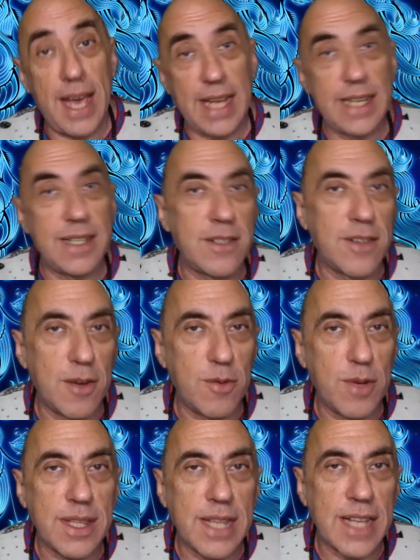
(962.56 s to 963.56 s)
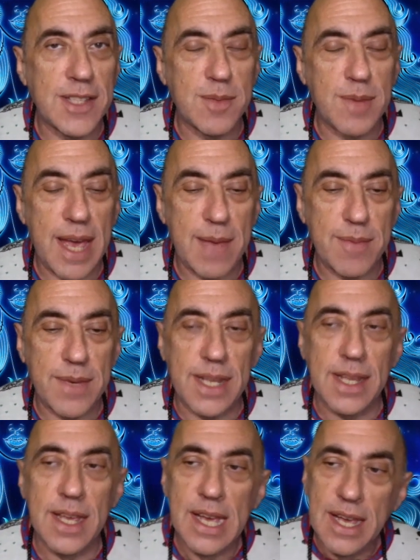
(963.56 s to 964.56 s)
and you don't want that to be happening
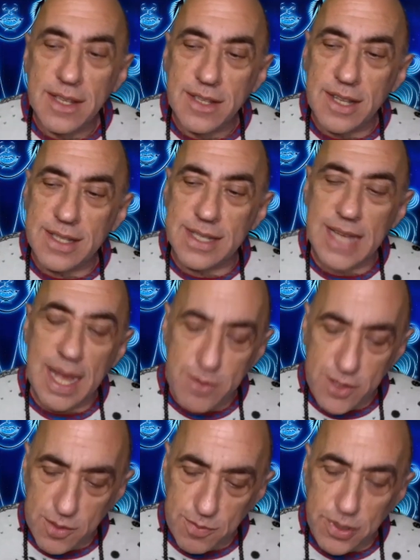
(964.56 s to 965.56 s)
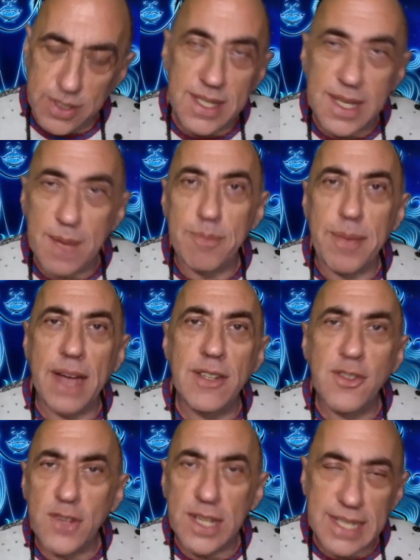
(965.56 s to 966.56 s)
so it's time to put some
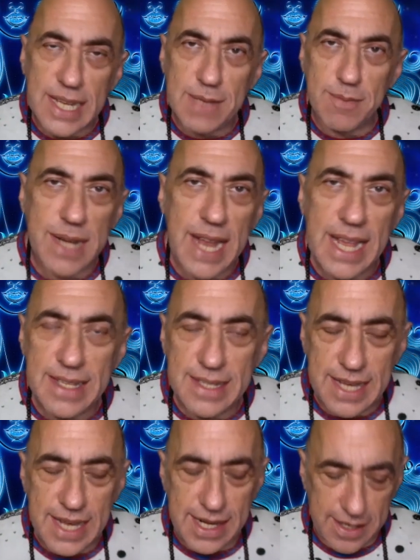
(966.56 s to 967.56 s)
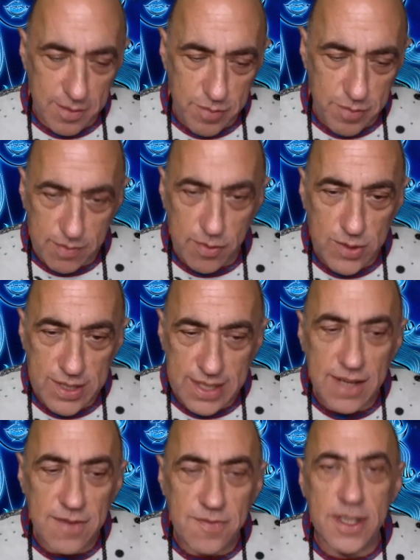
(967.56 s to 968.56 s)
boundaries in place get a little bit more
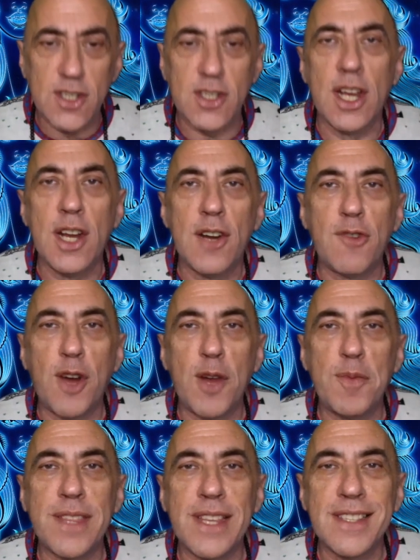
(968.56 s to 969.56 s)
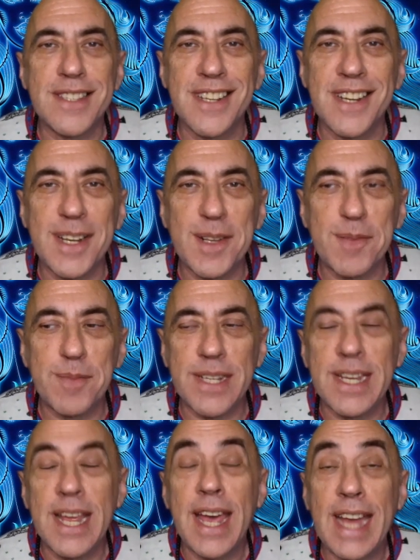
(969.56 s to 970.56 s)
selfish rope things in a little bit
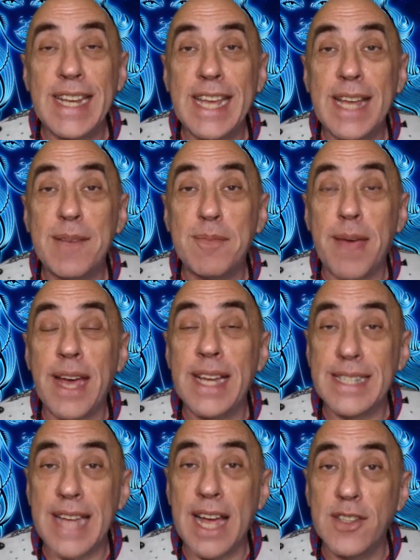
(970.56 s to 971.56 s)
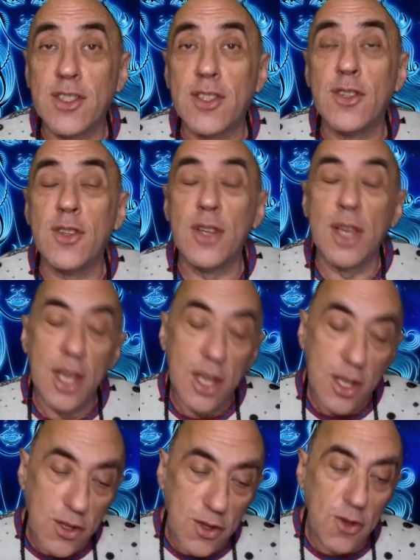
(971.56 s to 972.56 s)
and get back down to
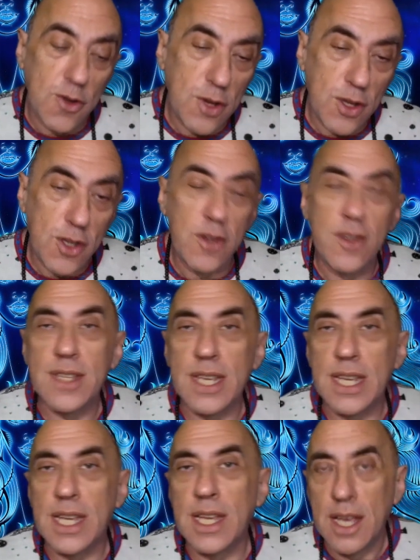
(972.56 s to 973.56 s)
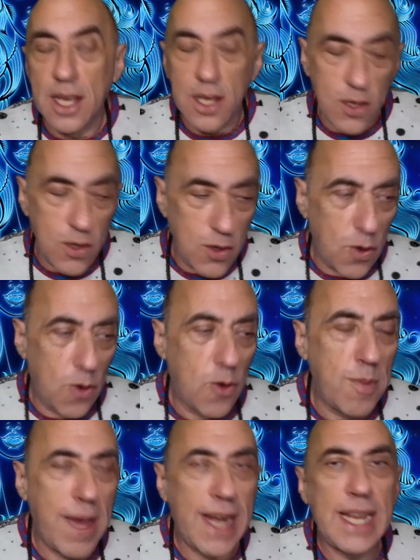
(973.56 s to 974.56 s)
you using your
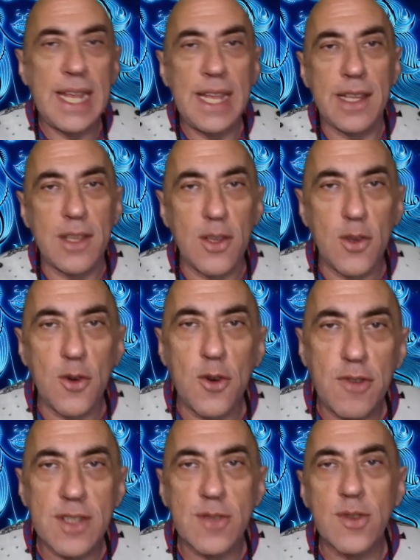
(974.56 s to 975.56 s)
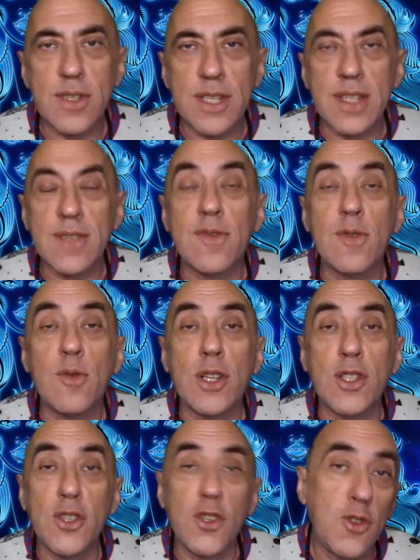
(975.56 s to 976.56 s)
money, your resources for
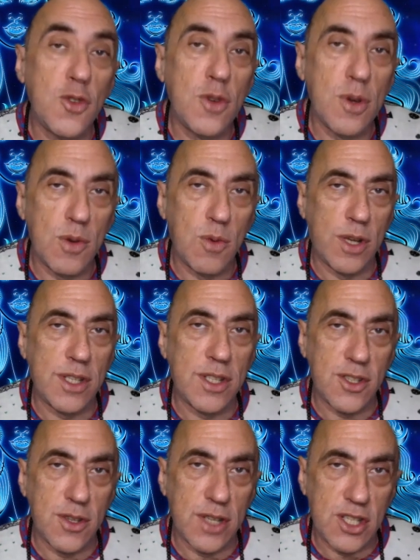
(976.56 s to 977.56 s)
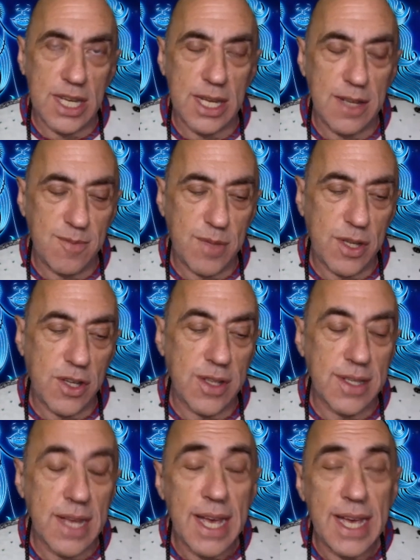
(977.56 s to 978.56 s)
what you want to achieve because
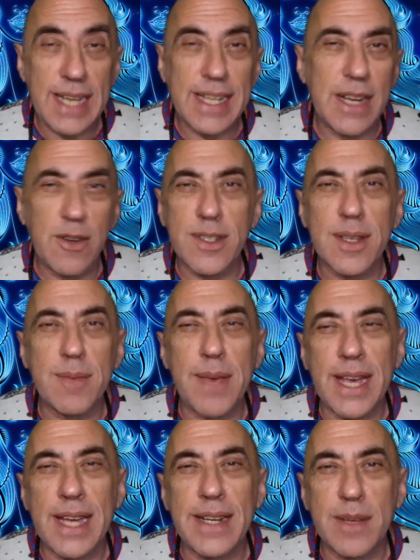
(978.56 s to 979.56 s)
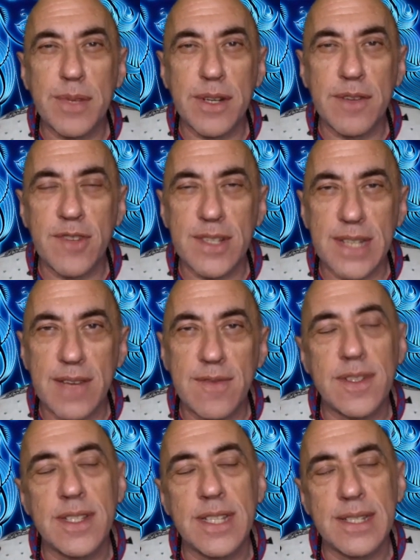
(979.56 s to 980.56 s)
it can also make a little bit of
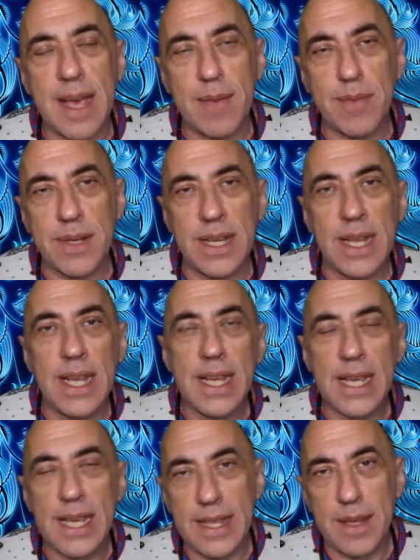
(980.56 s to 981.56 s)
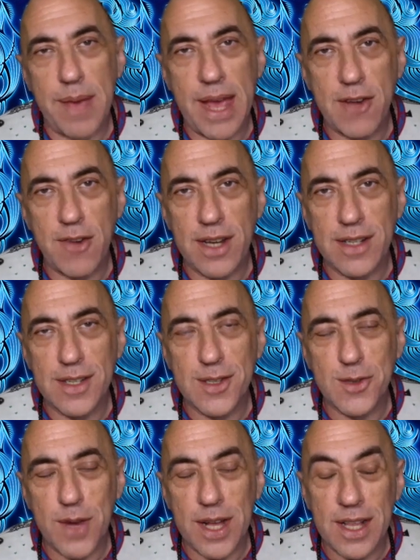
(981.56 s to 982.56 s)
resentfulness happen in the background as
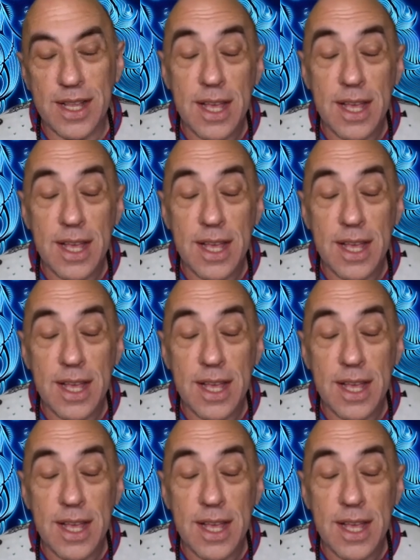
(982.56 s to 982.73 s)
well.